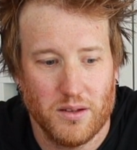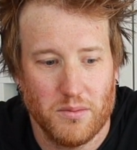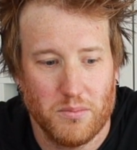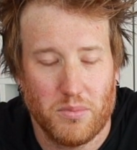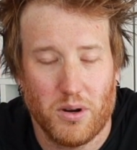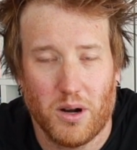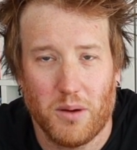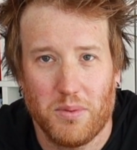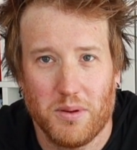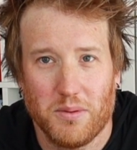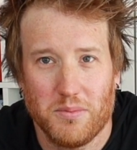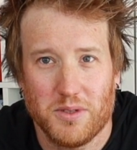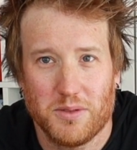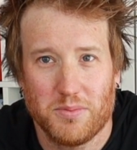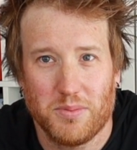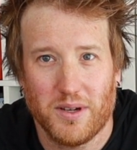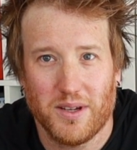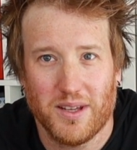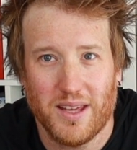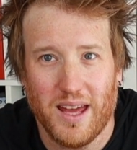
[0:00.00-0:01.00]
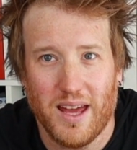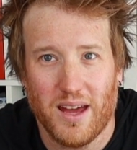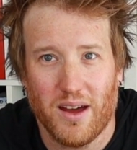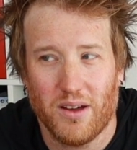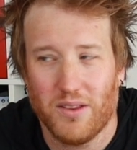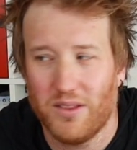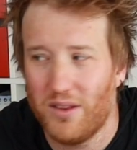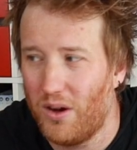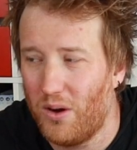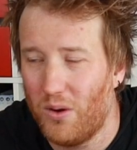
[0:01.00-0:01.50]
problems, but yeah,
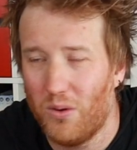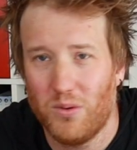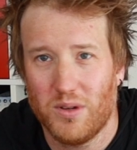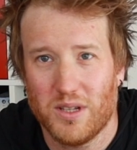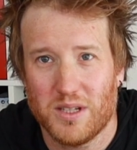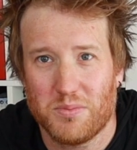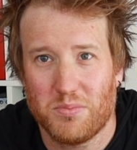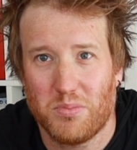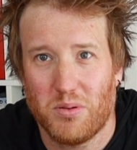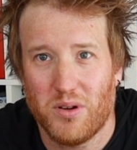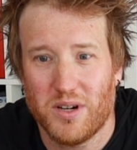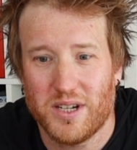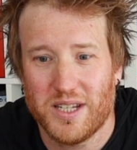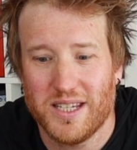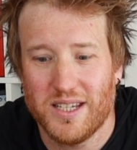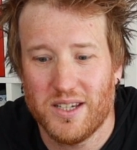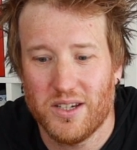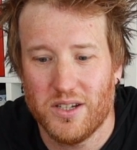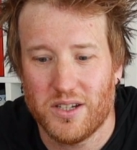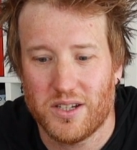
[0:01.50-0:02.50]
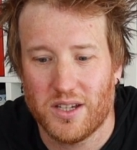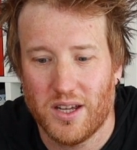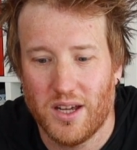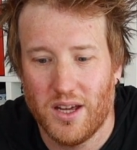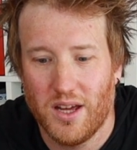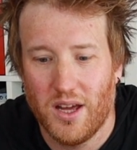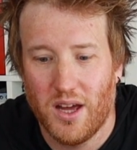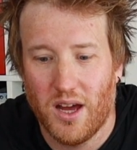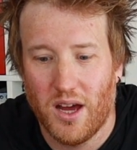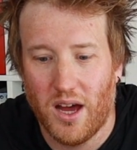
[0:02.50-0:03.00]
on the whole, it's pretty good.
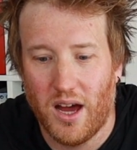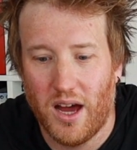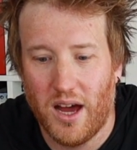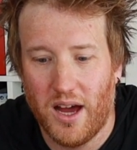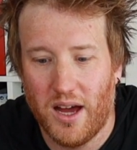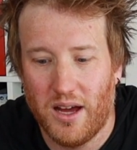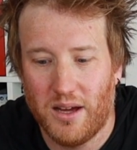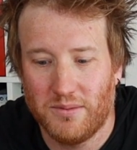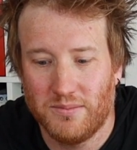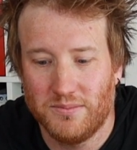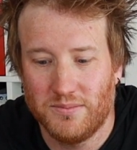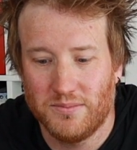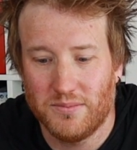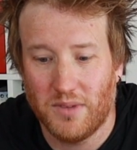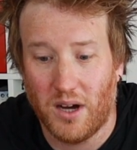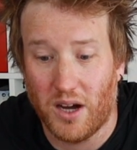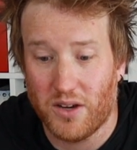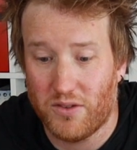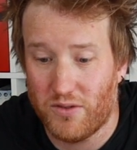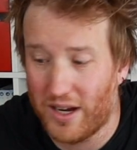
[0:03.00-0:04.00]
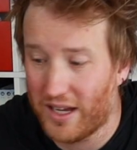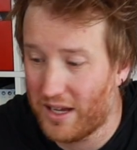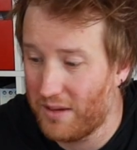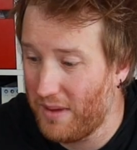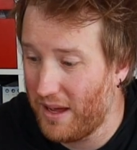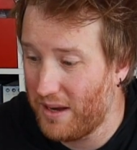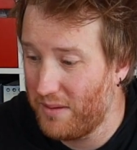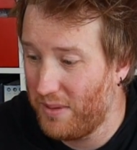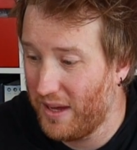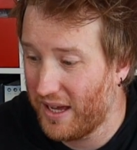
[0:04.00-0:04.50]
I'd
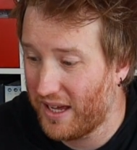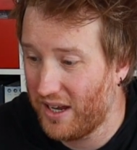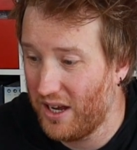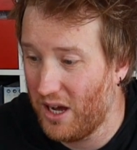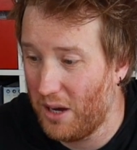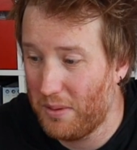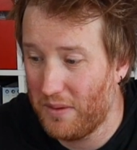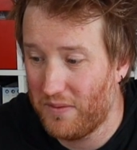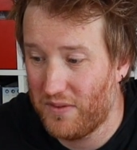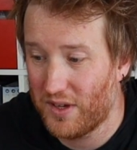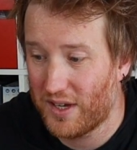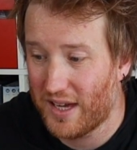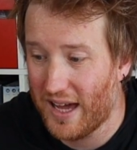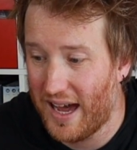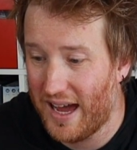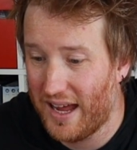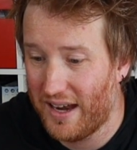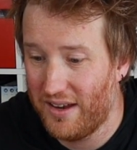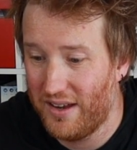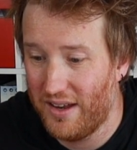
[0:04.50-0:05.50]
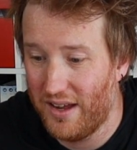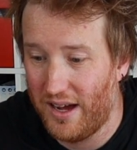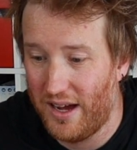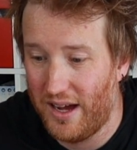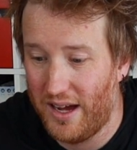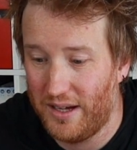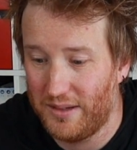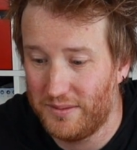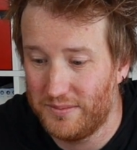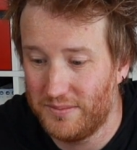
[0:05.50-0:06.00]
recommend picking it up if you can.
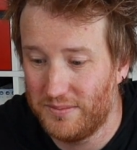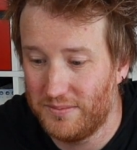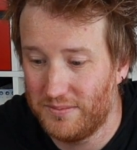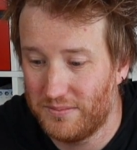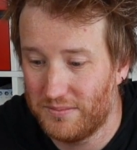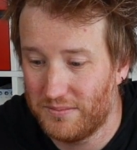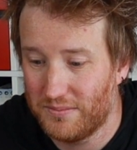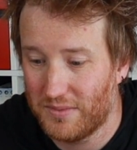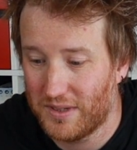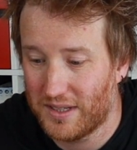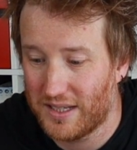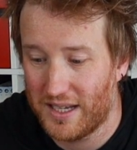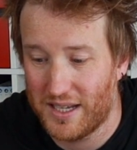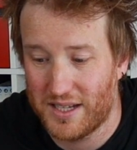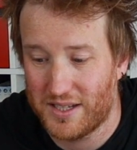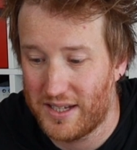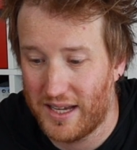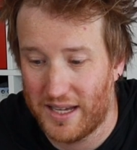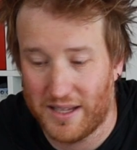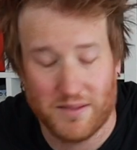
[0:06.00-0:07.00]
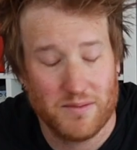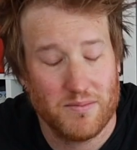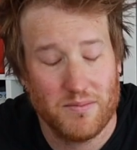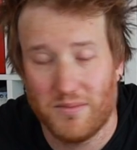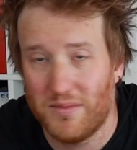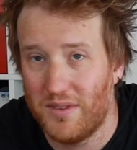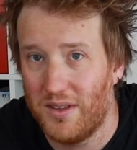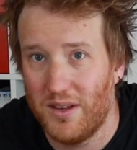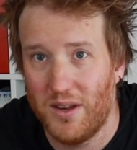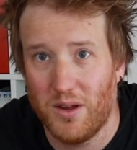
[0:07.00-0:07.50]
Can I say,
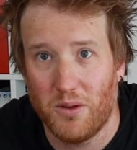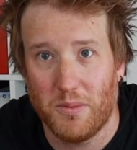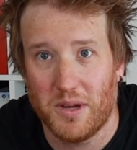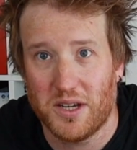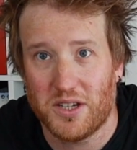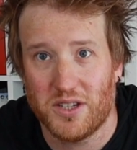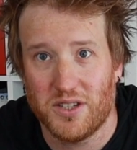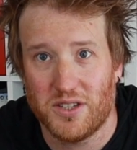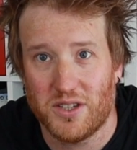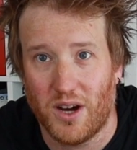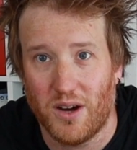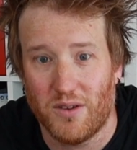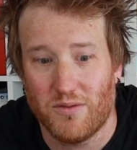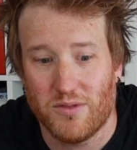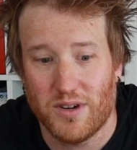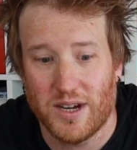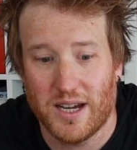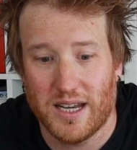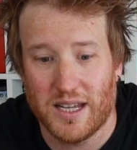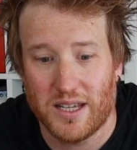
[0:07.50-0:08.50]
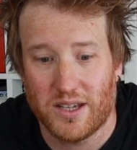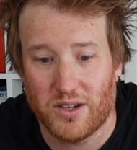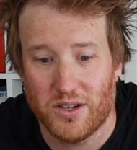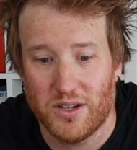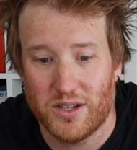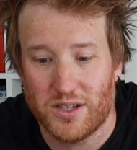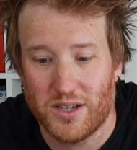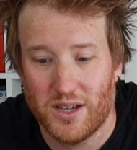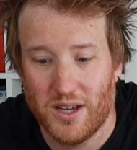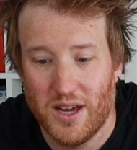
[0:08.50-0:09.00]
the new missions are really
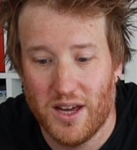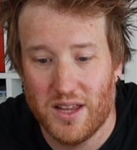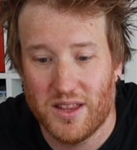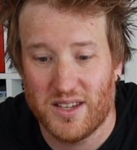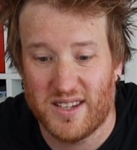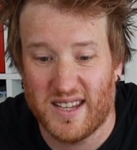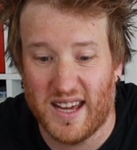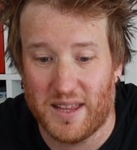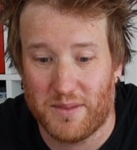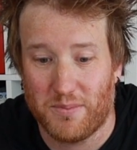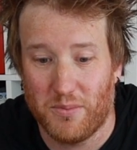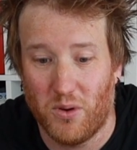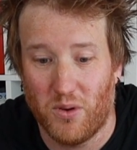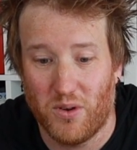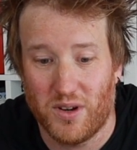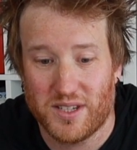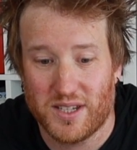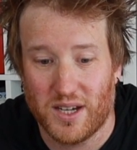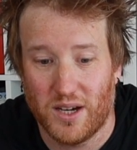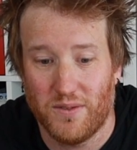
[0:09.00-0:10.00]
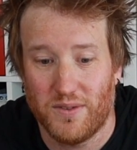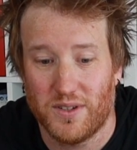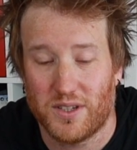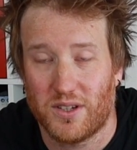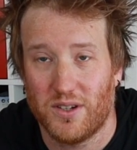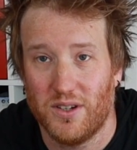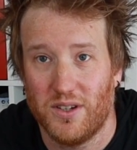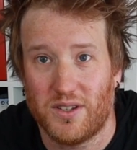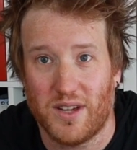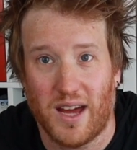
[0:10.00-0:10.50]
good. The Deathmaw itself is
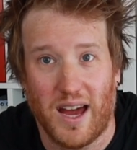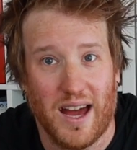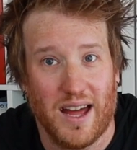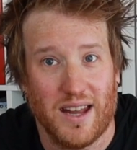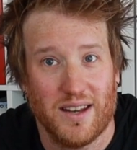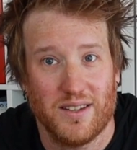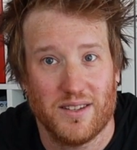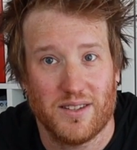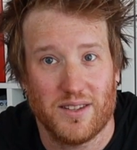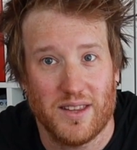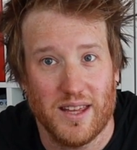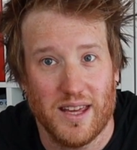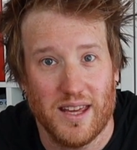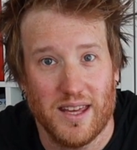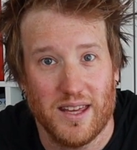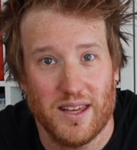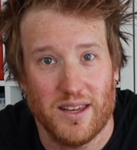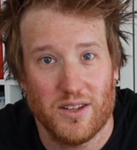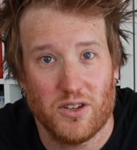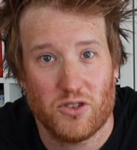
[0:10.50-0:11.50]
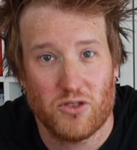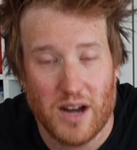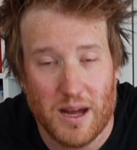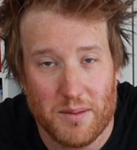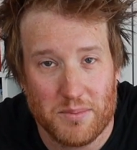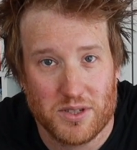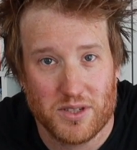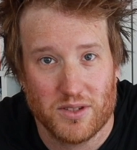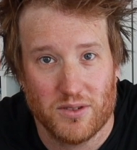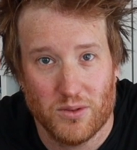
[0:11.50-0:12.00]
good, and the
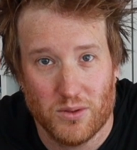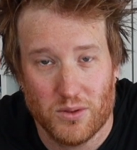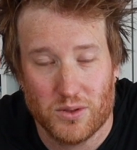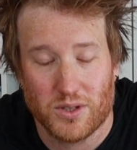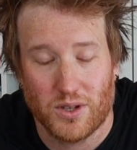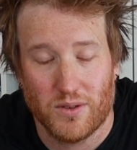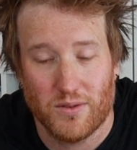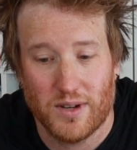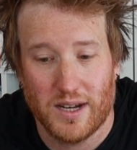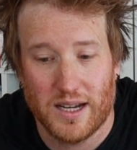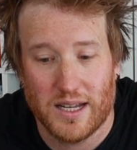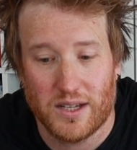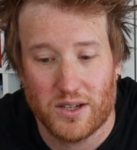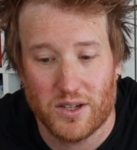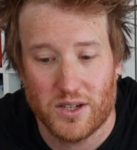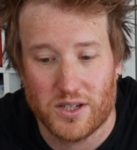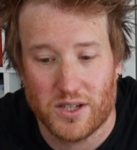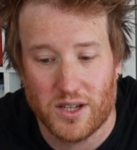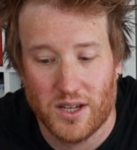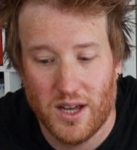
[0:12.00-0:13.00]
traps are also really good,